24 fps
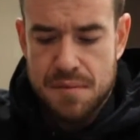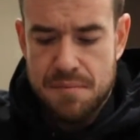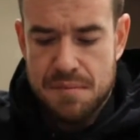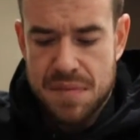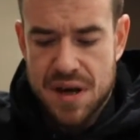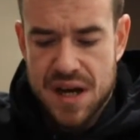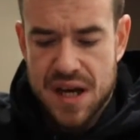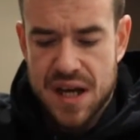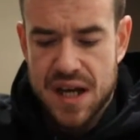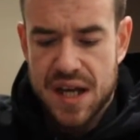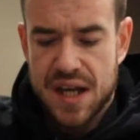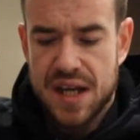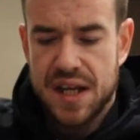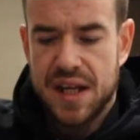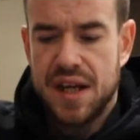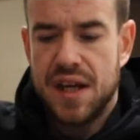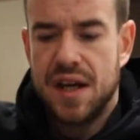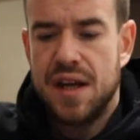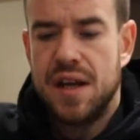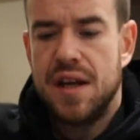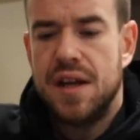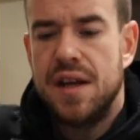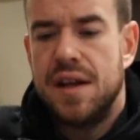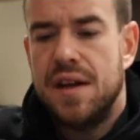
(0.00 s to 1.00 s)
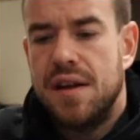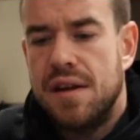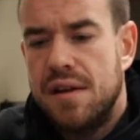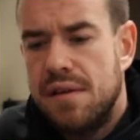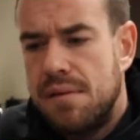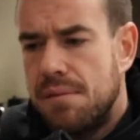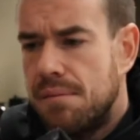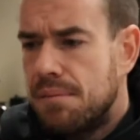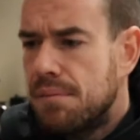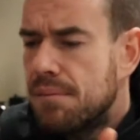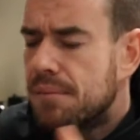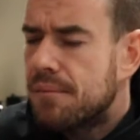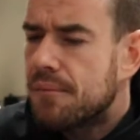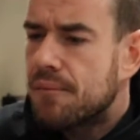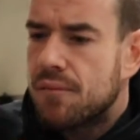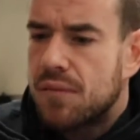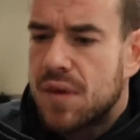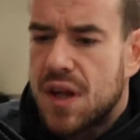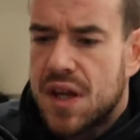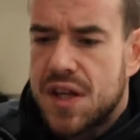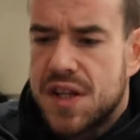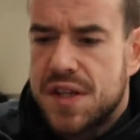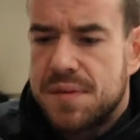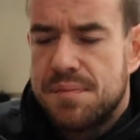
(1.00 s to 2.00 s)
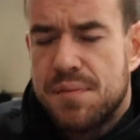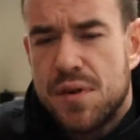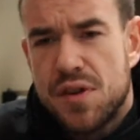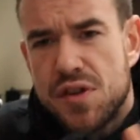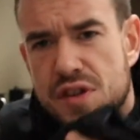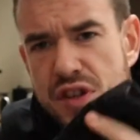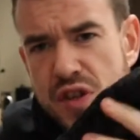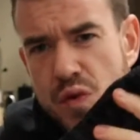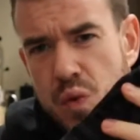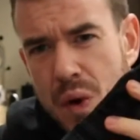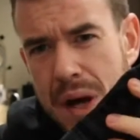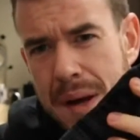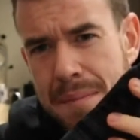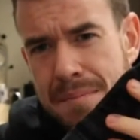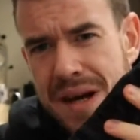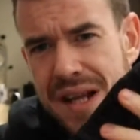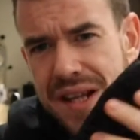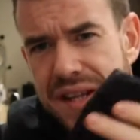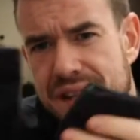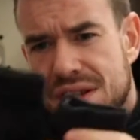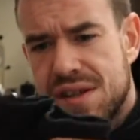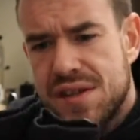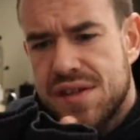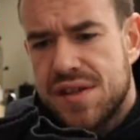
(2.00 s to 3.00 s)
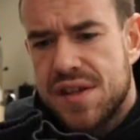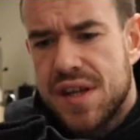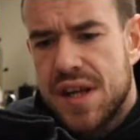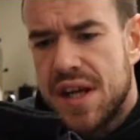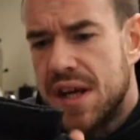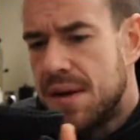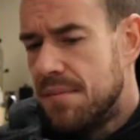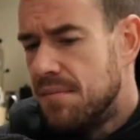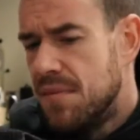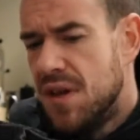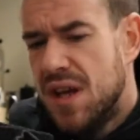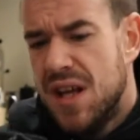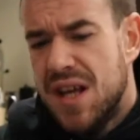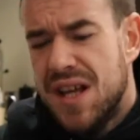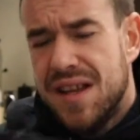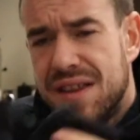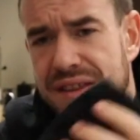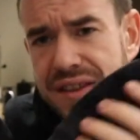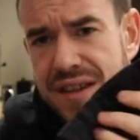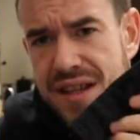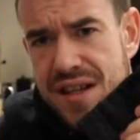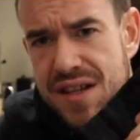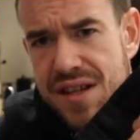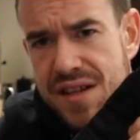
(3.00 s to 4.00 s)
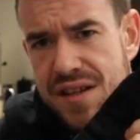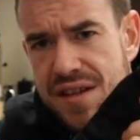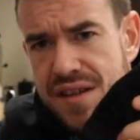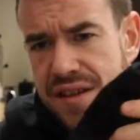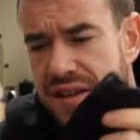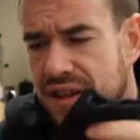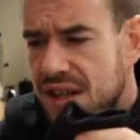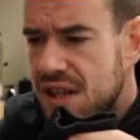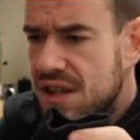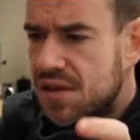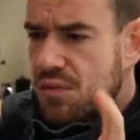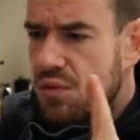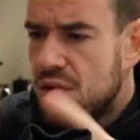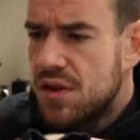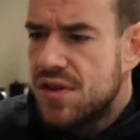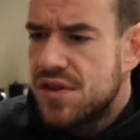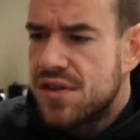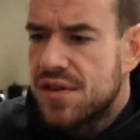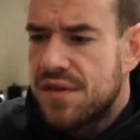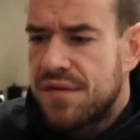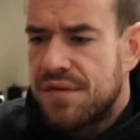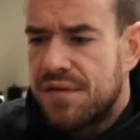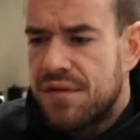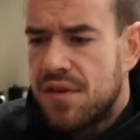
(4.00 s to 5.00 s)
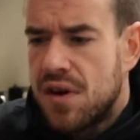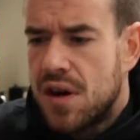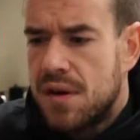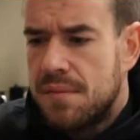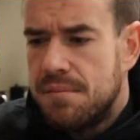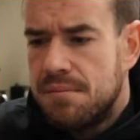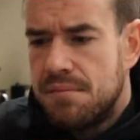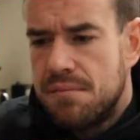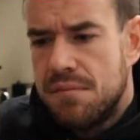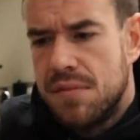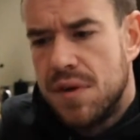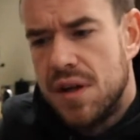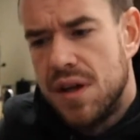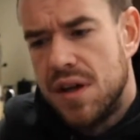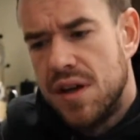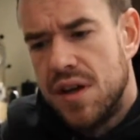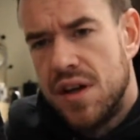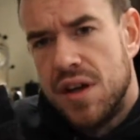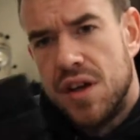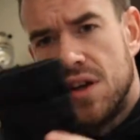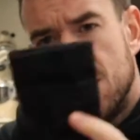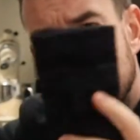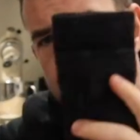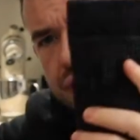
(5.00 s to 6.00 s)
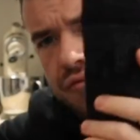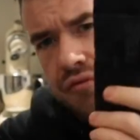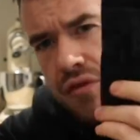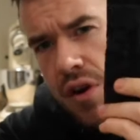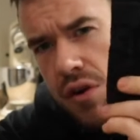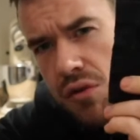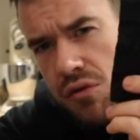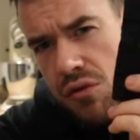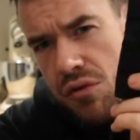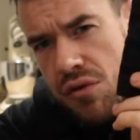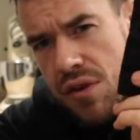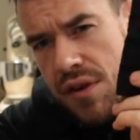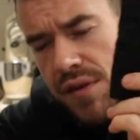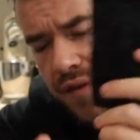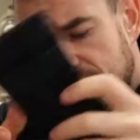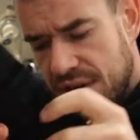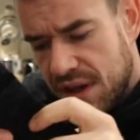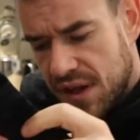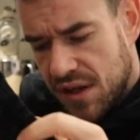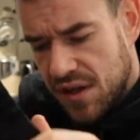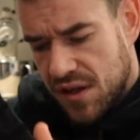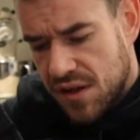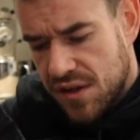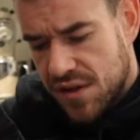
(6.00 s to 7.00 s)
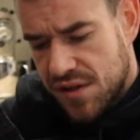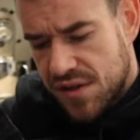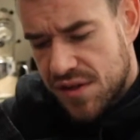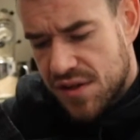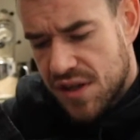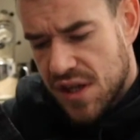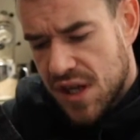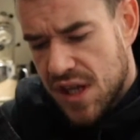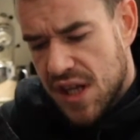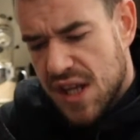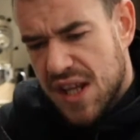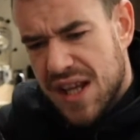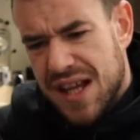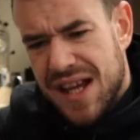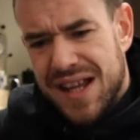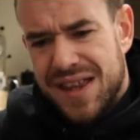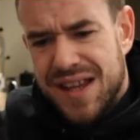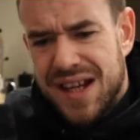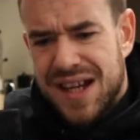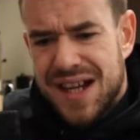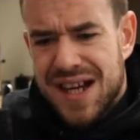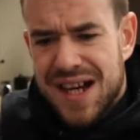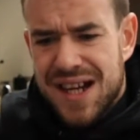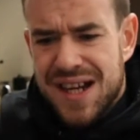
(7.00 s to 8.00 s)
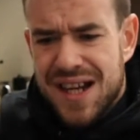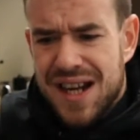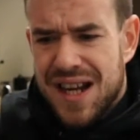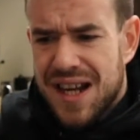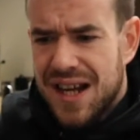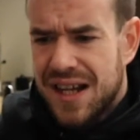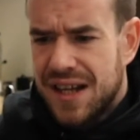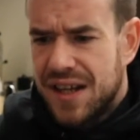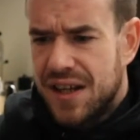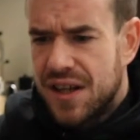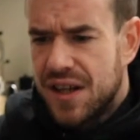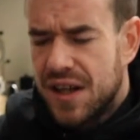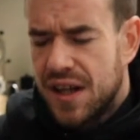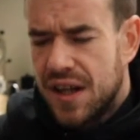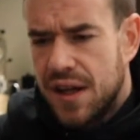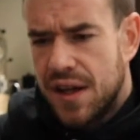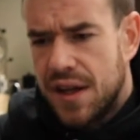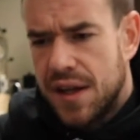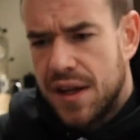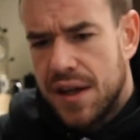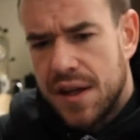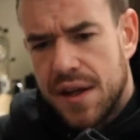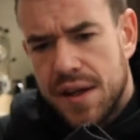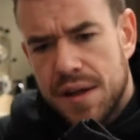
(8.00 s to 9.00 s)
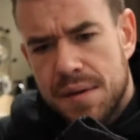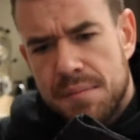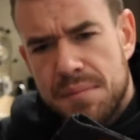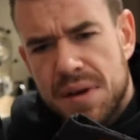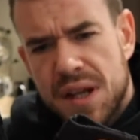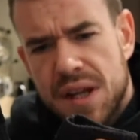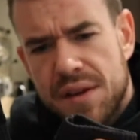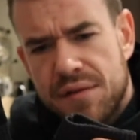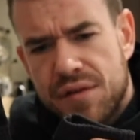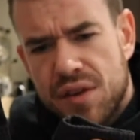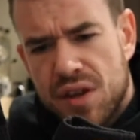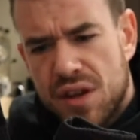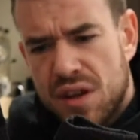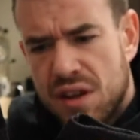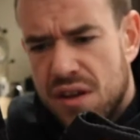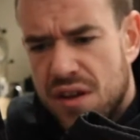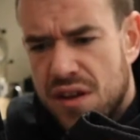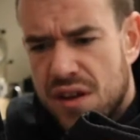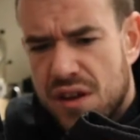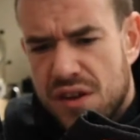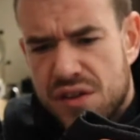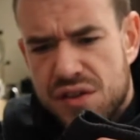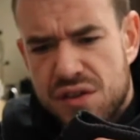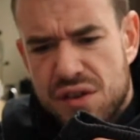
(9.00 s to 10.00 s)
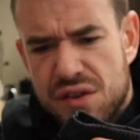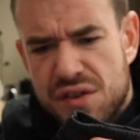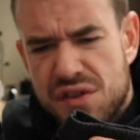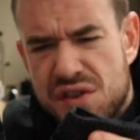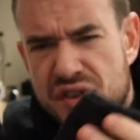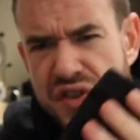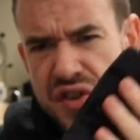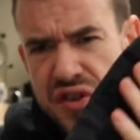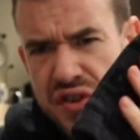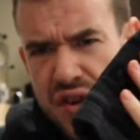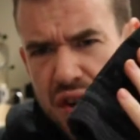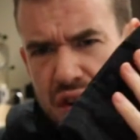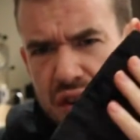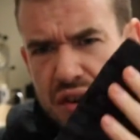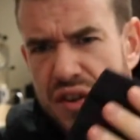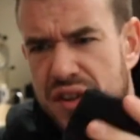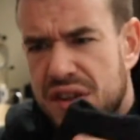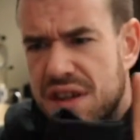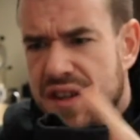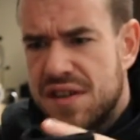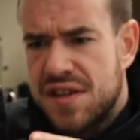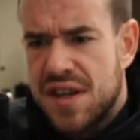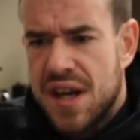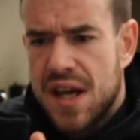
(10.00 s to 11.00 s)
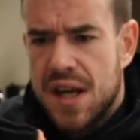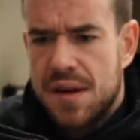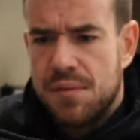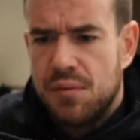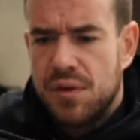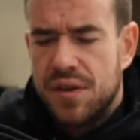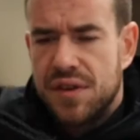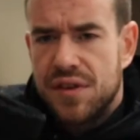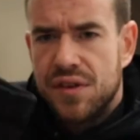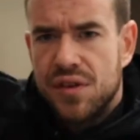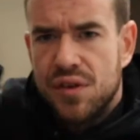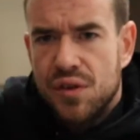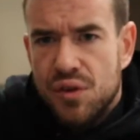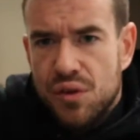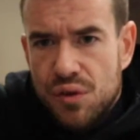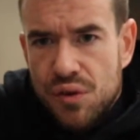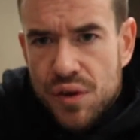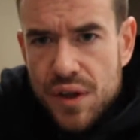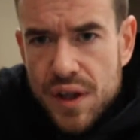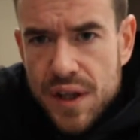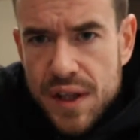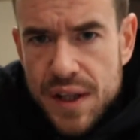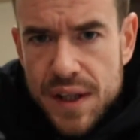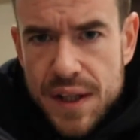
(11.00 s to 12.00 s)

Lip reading: my, I suppose, sweatbands. These ones are from Rogue Fitness, and they're kind of like a bit of a sort of sock design with two